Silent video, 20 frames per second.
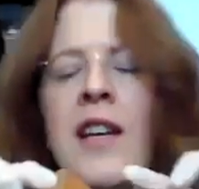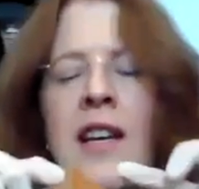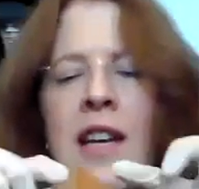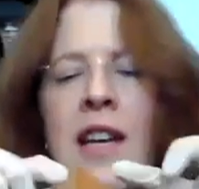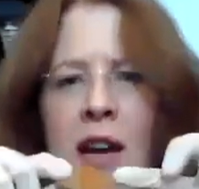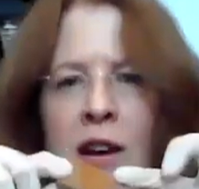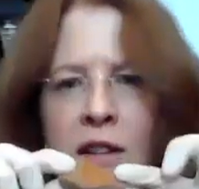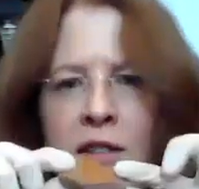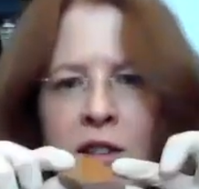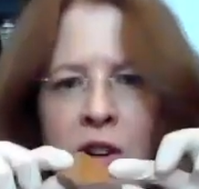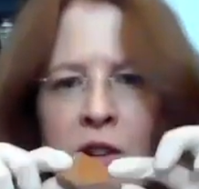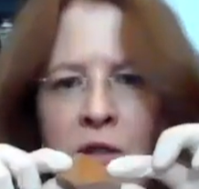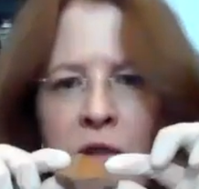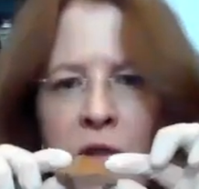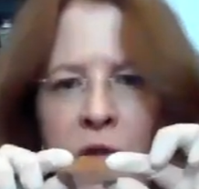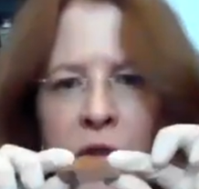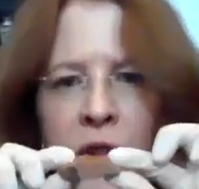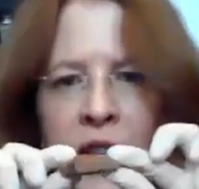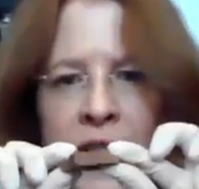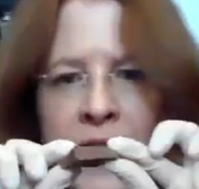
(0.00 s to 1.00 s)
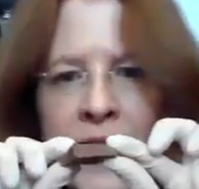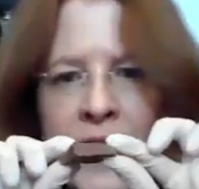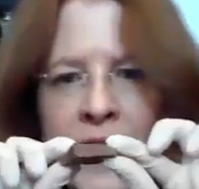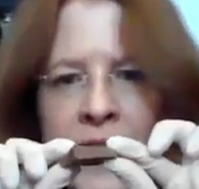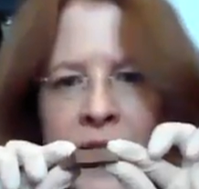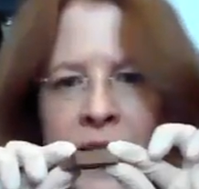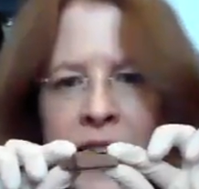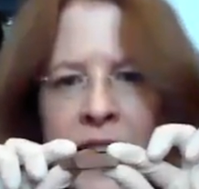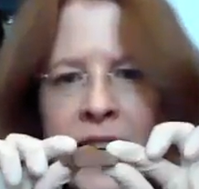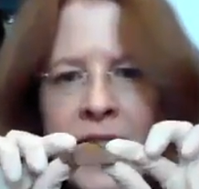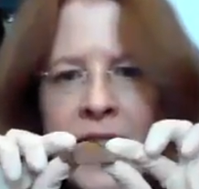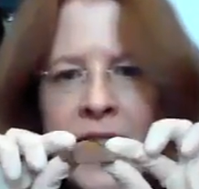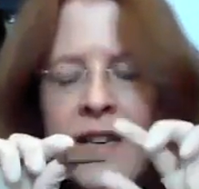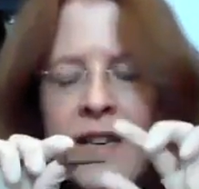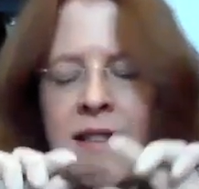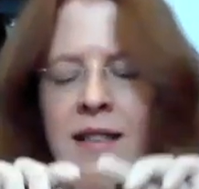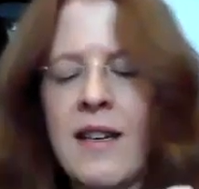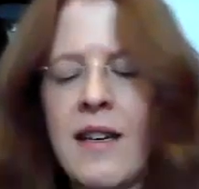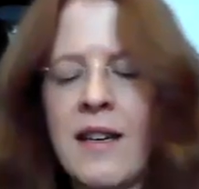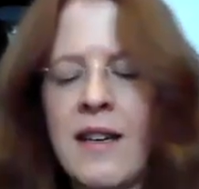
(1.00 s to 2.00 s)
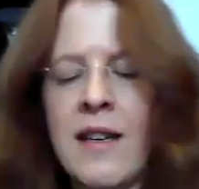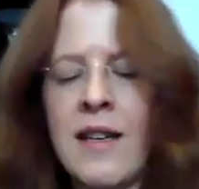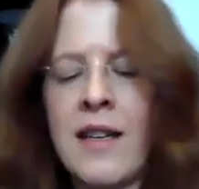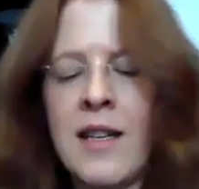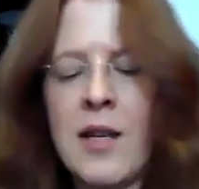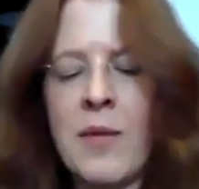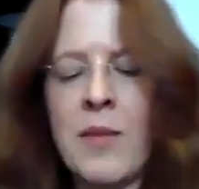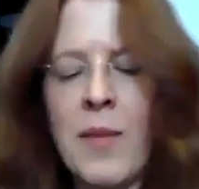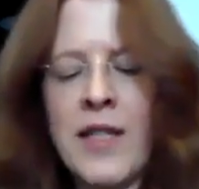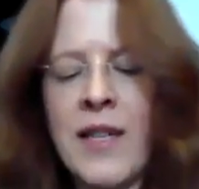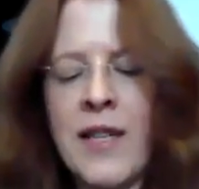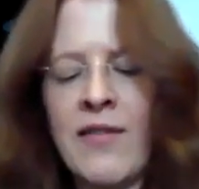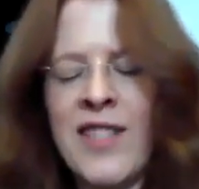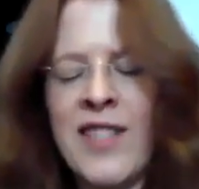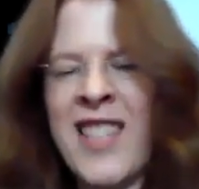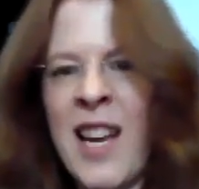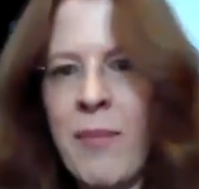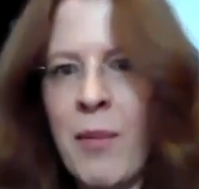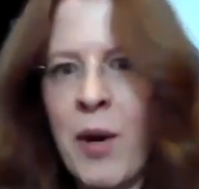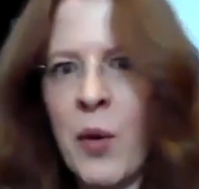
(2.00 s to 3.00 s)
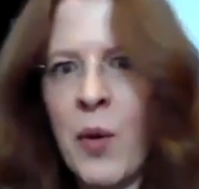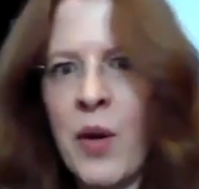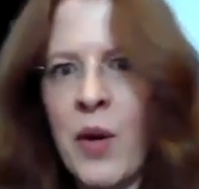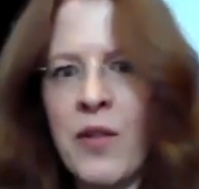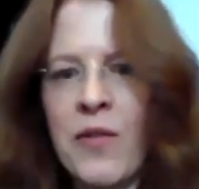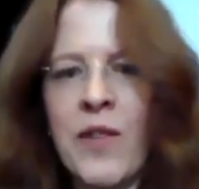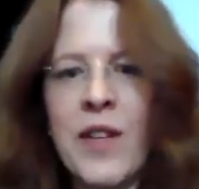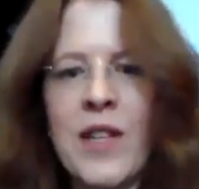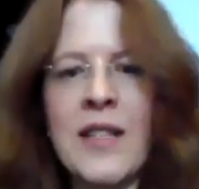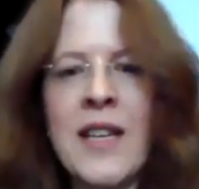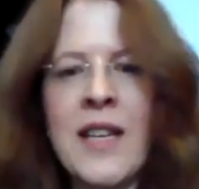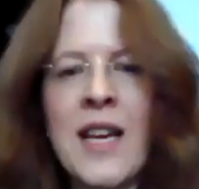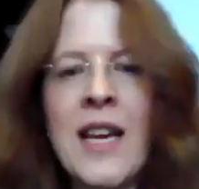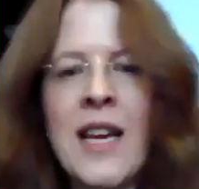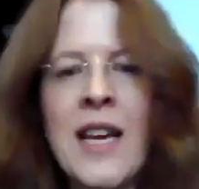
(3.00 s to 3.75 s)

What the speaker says: Now, I don't know if you can see, you might have to take my word for this,